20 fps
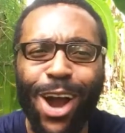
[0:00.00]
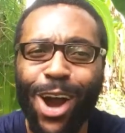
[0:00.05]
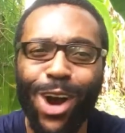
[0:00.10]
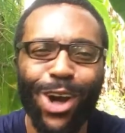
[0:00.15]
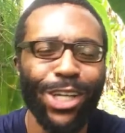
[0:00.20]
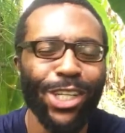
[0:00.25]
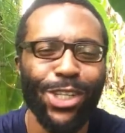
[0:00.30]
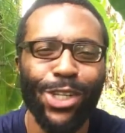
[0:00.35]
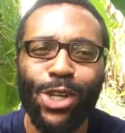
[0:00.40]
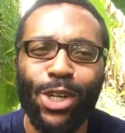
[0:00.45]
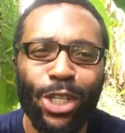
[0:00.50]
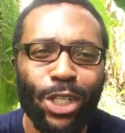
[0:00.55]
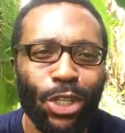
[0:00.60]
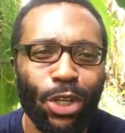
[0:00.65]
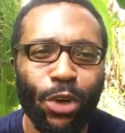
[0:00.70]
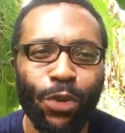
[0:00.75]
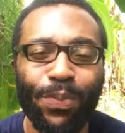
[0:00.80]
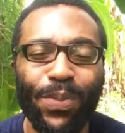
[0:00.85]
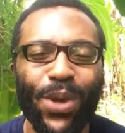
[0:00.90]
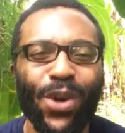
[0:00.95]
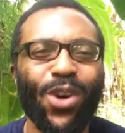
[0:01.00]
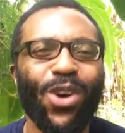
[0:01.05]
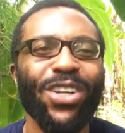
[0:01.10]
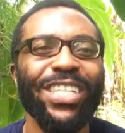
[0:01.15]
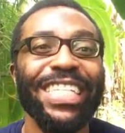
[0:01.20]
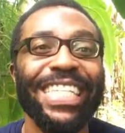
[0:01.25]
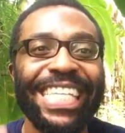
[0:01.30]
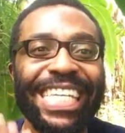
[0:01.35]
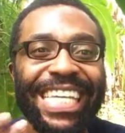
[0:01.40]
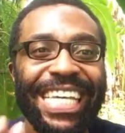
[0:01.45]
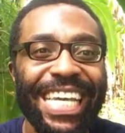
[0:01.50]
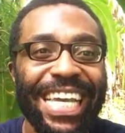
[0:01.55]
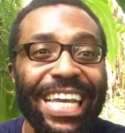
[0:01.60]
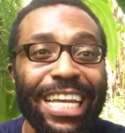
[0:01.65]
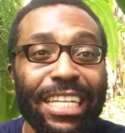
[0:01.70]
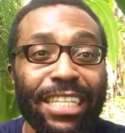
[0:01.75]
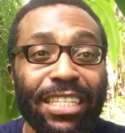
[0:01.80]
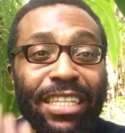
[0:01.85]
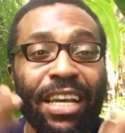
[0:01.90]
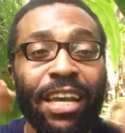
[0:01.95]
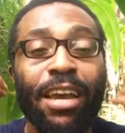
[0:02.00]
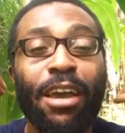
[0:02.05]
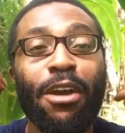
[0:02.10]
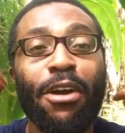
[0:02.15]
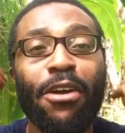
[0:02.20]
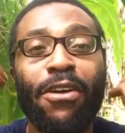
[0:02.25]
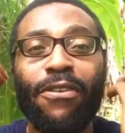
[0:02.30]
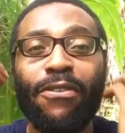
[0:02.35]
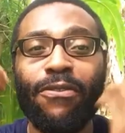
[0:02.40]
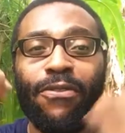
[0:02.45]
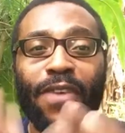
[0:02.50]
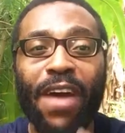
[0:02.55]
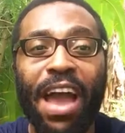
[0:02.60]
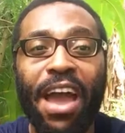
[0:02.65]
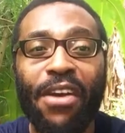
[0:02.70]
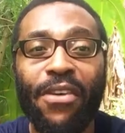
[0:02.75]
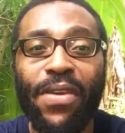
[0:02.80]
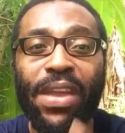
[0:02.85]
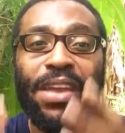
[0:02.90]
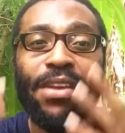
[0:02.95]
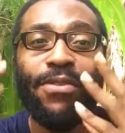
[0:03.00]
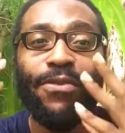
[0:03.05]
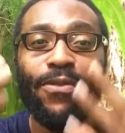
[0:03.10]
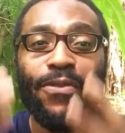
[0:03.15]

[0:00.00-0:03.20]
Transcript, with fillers: on YouTube because he is very,